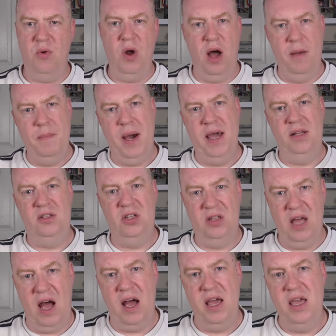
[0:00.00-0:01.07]
I made
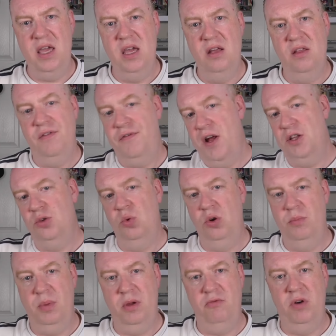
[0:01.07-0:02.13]
today, the funds
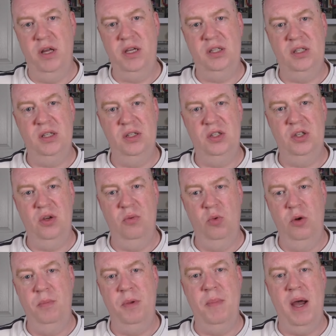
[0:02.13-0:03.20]
wouldn't be released
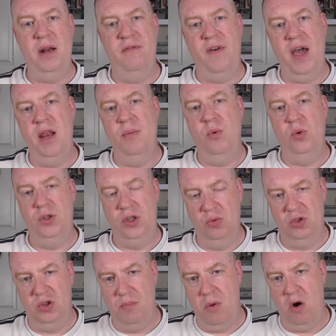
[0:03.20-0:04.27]
wouldn't be made available until
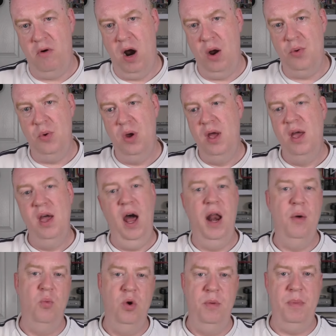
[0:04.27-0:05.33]
tomorrow, and
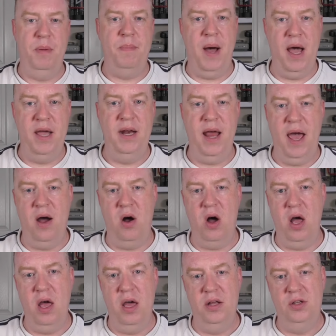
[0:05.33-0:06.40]
then wouldn't be paid out
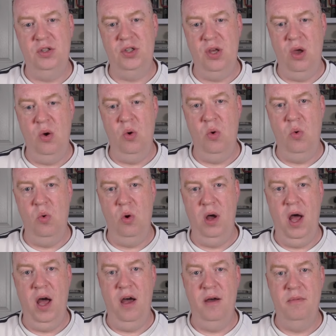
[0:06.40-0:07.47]
until
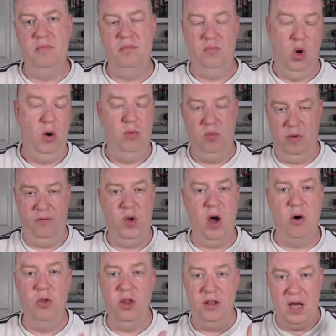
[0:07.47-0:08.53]
well, if we
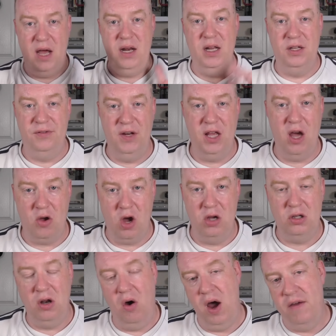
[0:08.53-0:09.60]
go on the day that this video
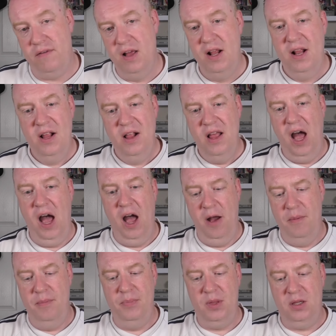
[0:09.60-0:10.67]
goes live.
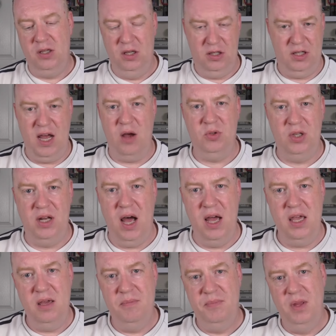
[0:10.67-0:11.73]
So sale
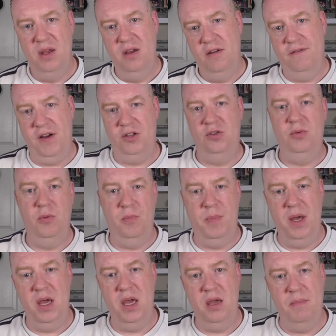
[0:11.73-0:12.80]
today, funds would
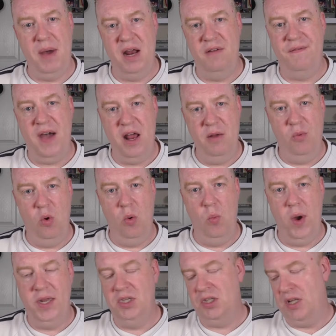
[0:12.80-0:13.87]
be made available on
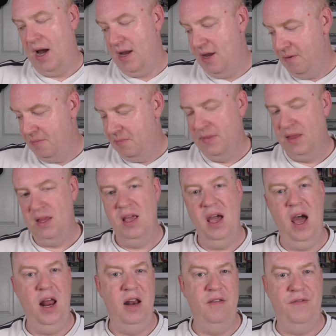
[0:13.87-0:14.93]
Wednesday,
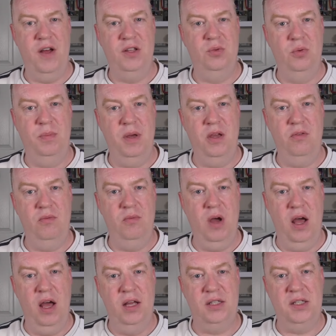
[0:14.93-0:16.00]
and then the funds would be
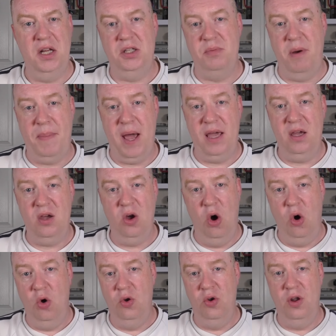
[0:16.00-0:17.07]
sent to my bank
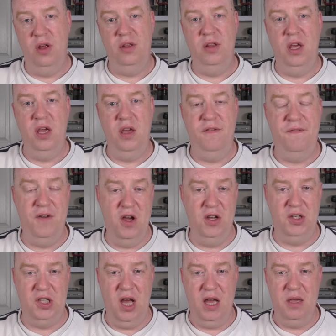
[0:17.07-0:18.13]
on the
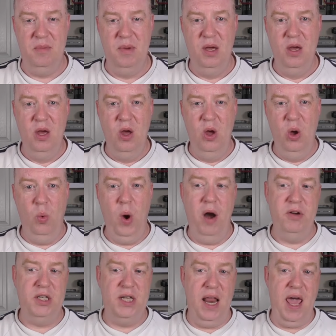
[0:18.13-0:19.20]
Thursday.
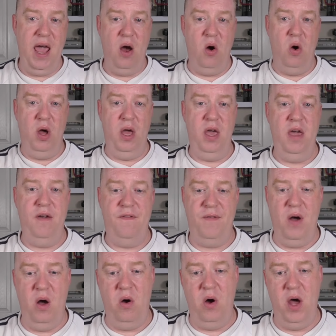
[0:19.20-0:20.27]
Whereas now, if
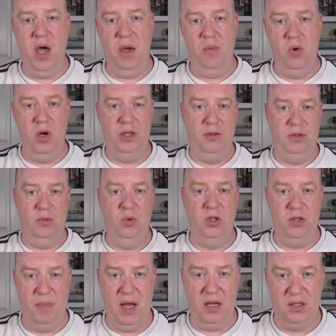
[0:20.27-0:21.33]
I was
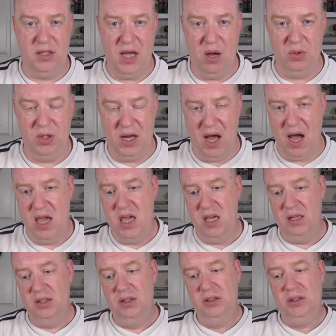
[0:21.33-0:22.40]
to make a sale today,
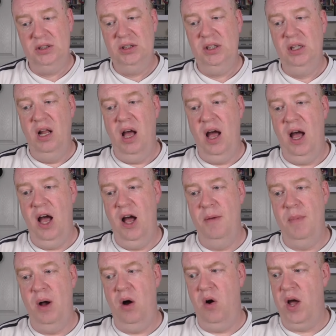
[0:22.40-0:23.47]

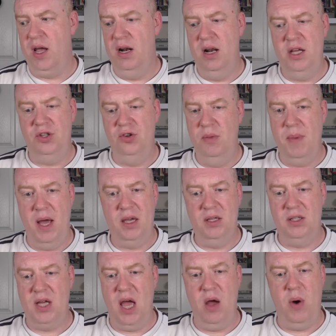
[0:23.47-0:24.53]
I can literally make a
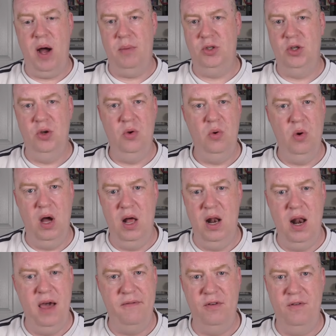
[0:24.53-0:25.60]
sale up to
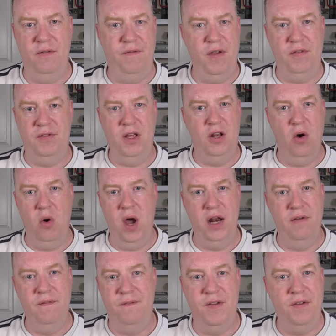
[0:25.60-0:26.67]
11:59
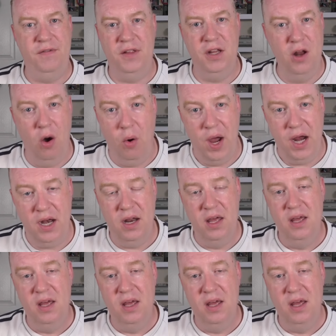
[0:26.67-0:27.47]
and 59.